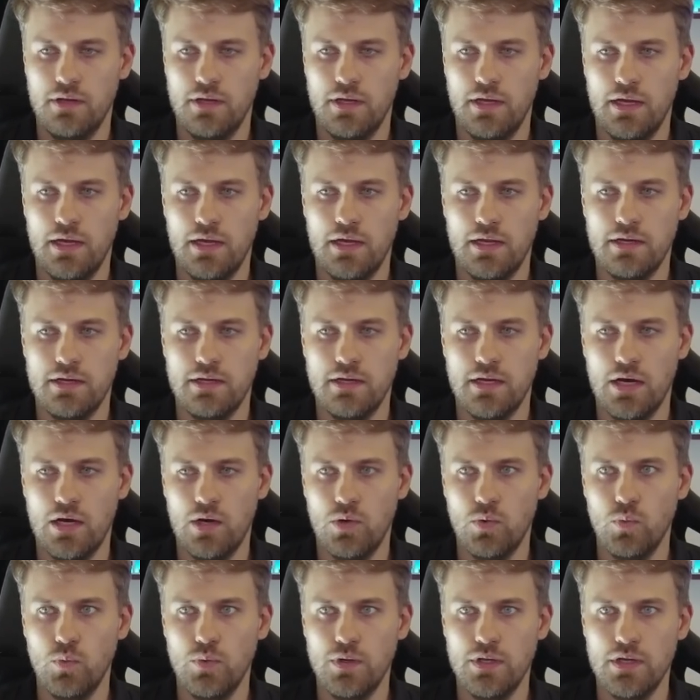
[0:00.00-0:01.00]
And now
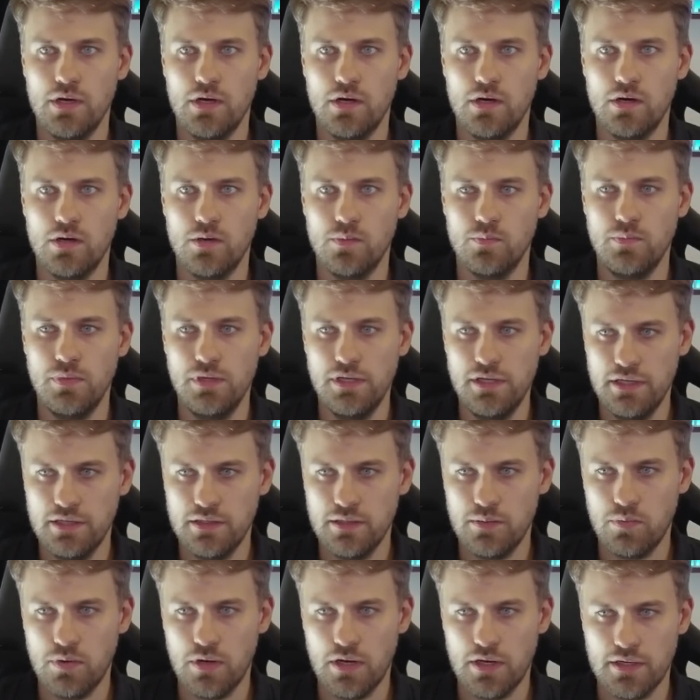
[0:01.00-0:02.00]
we are building
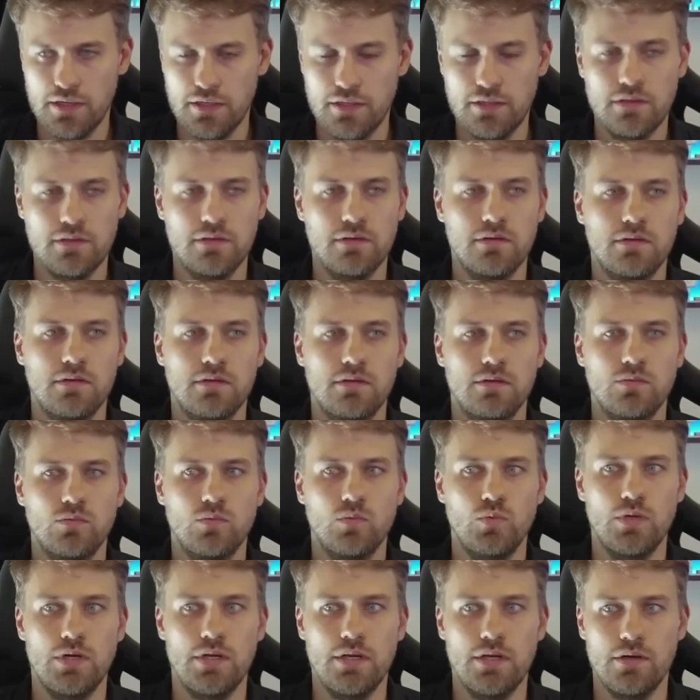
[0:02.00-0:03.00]
the plugin.
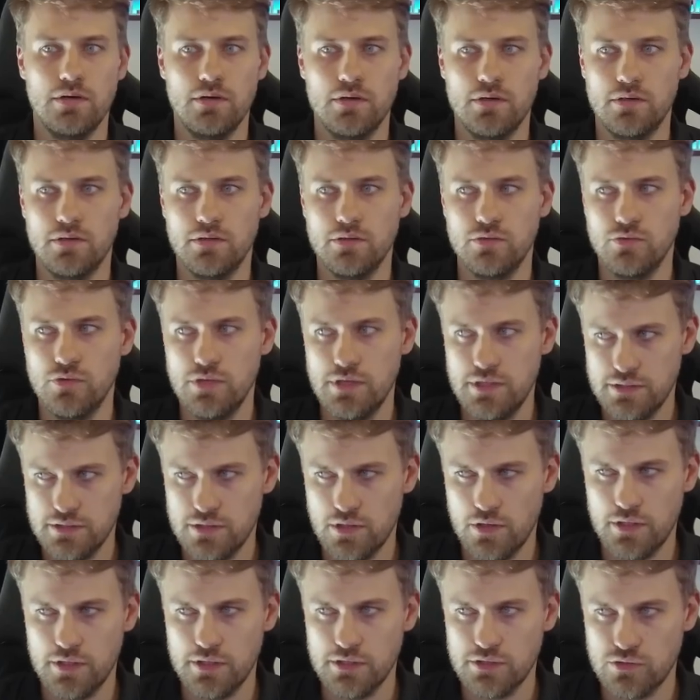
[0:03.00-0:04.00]
We are
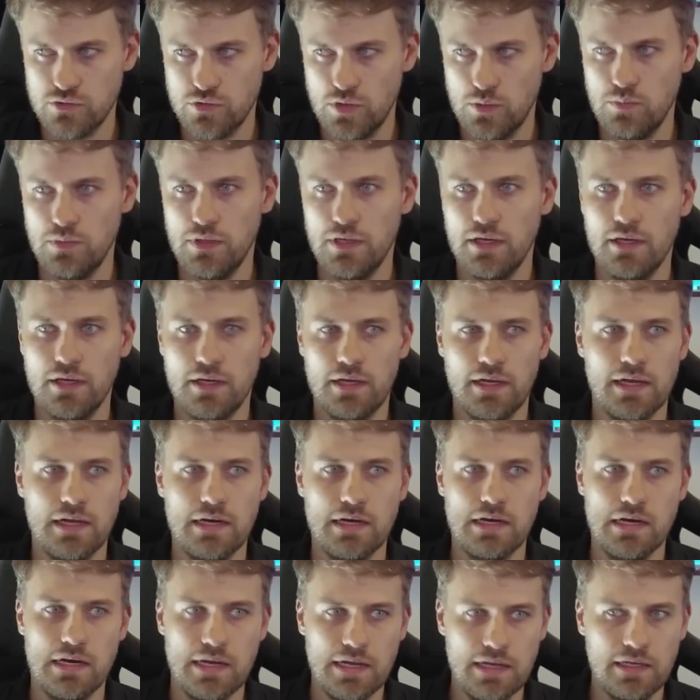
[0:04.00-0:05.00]
restarting Stream Deck
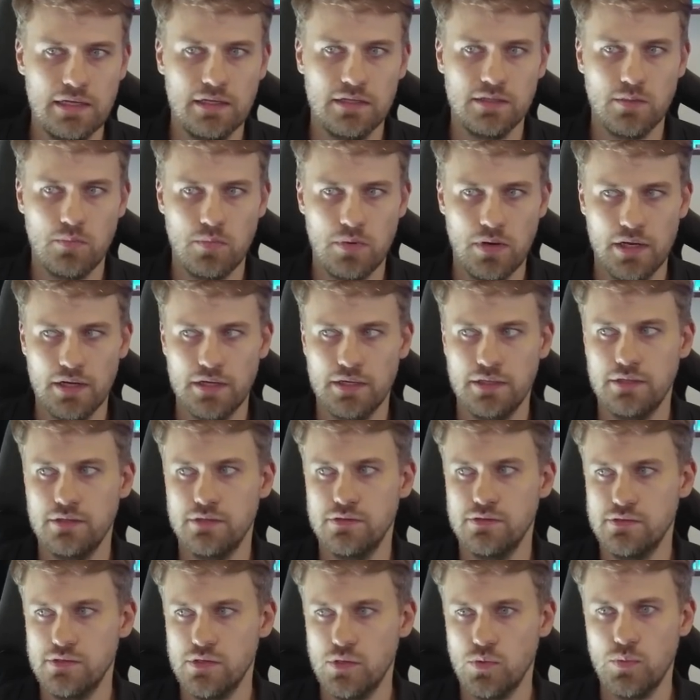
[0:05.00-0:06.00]
and linking the
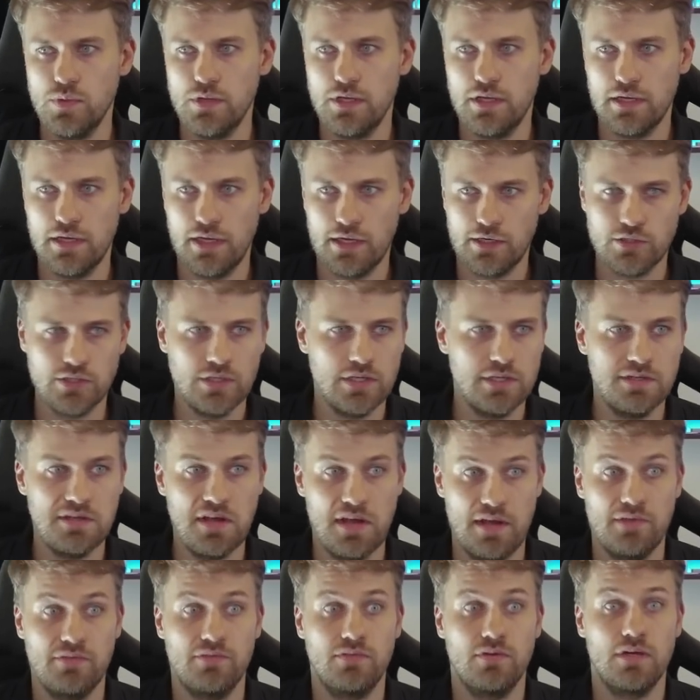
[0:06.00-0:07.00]
plugin so we can actually
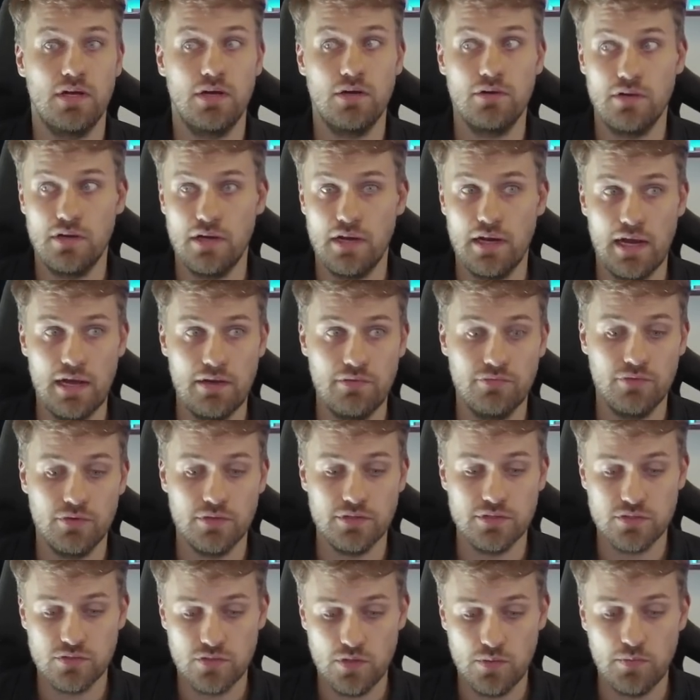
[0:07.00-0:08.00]
test it out live
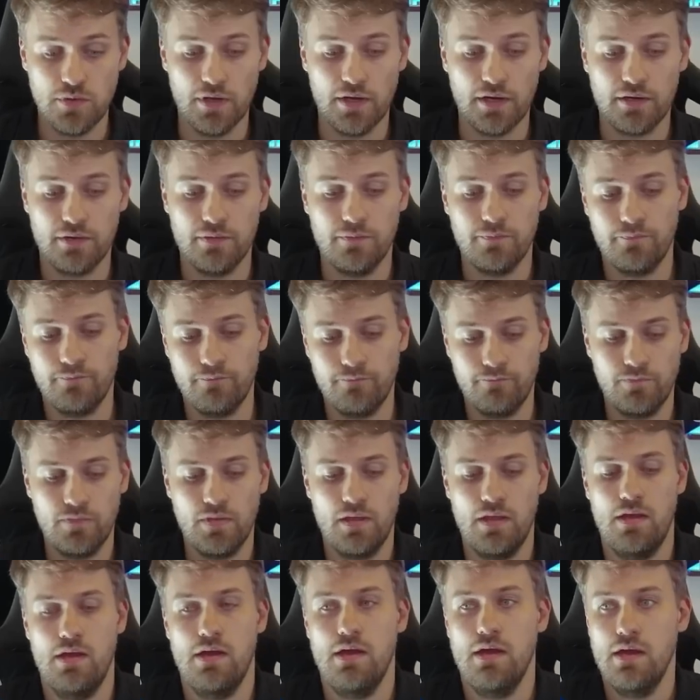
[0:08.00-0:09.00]
on Stream Deck.
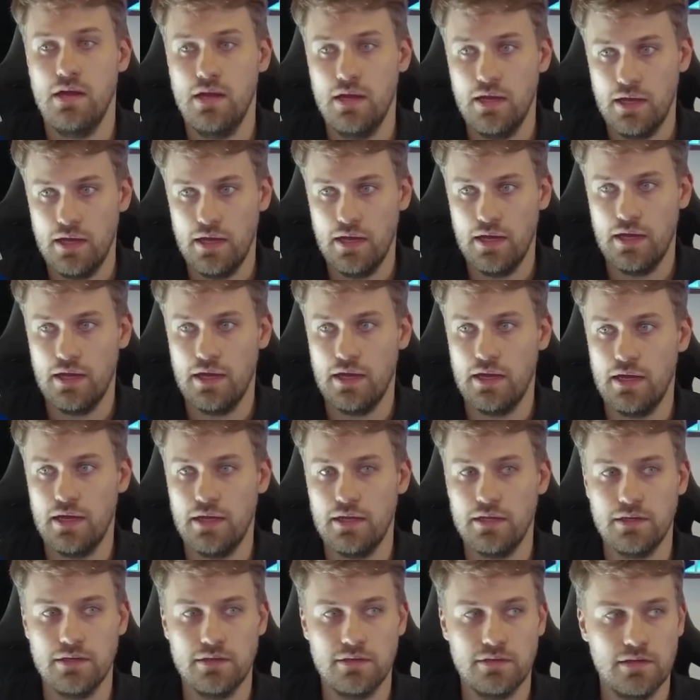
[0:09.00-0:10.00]

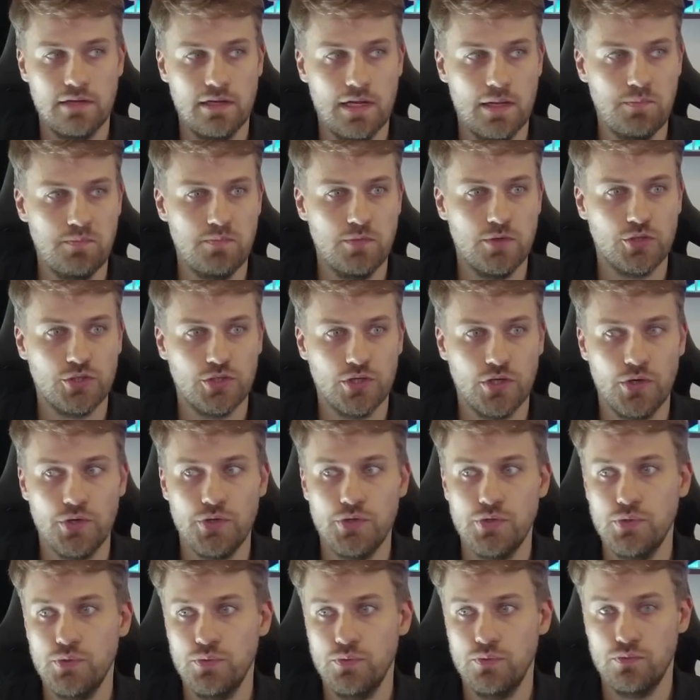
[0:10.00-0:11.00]
And let me show
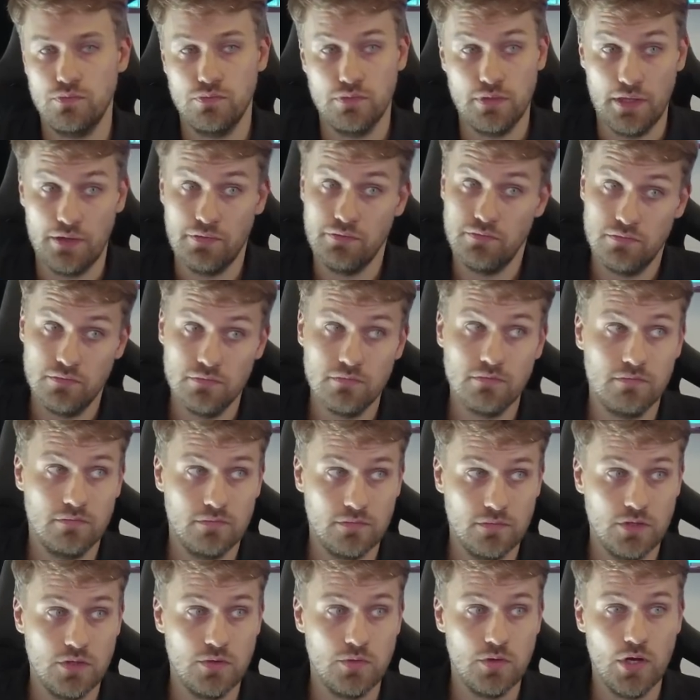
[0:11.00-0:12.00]
you that
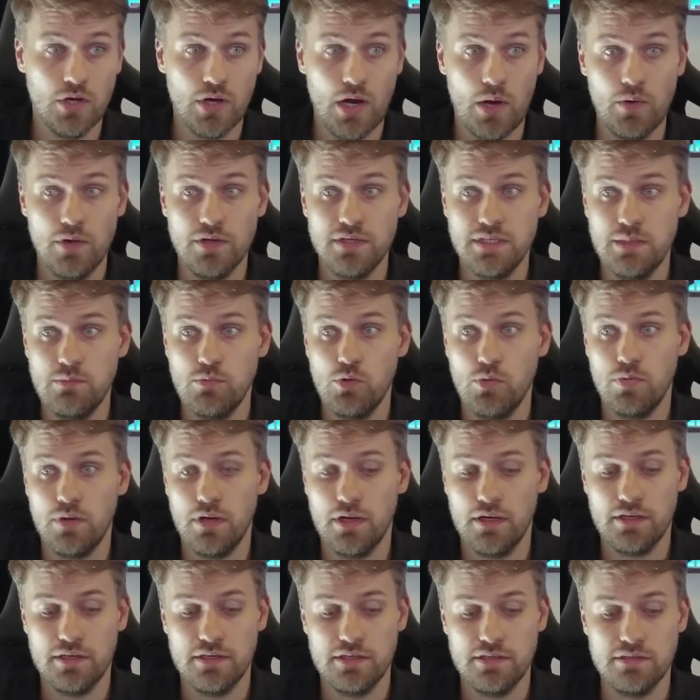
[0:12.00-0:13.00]
our demo
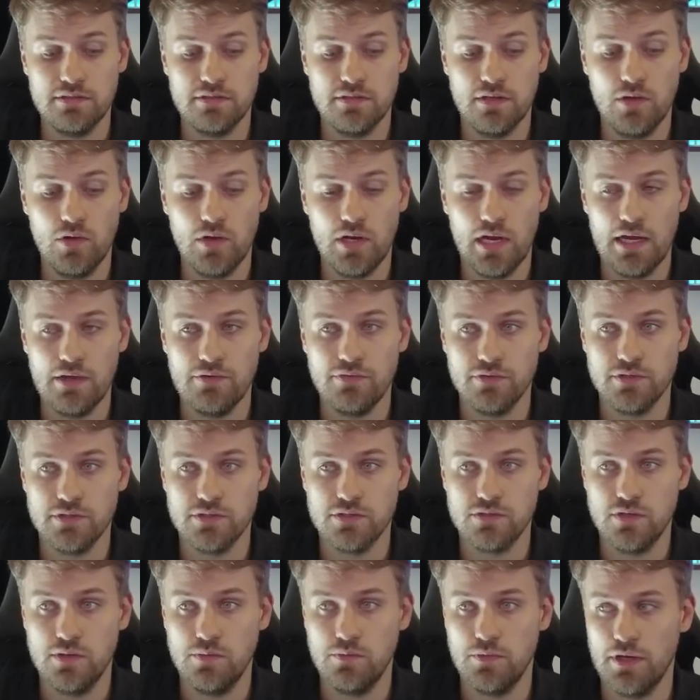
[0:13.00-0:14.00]
plugin is now live on
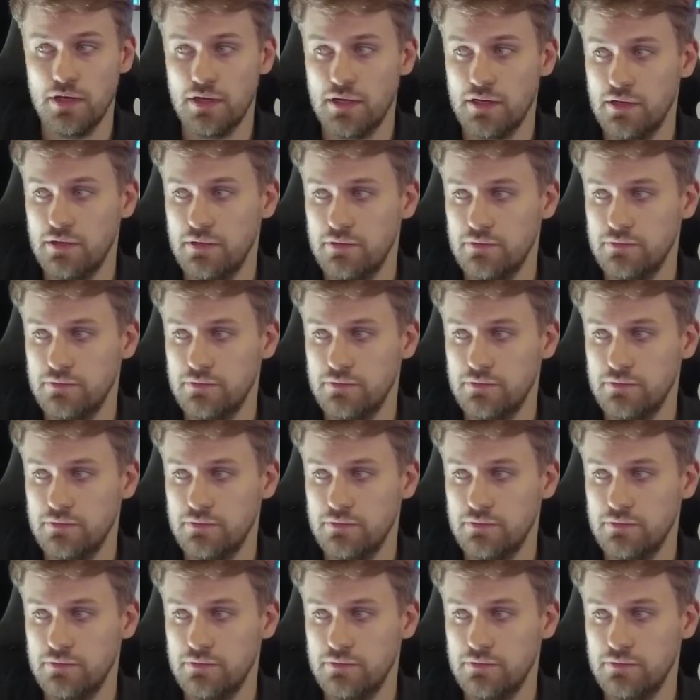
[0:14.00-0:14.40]
Stream Deck.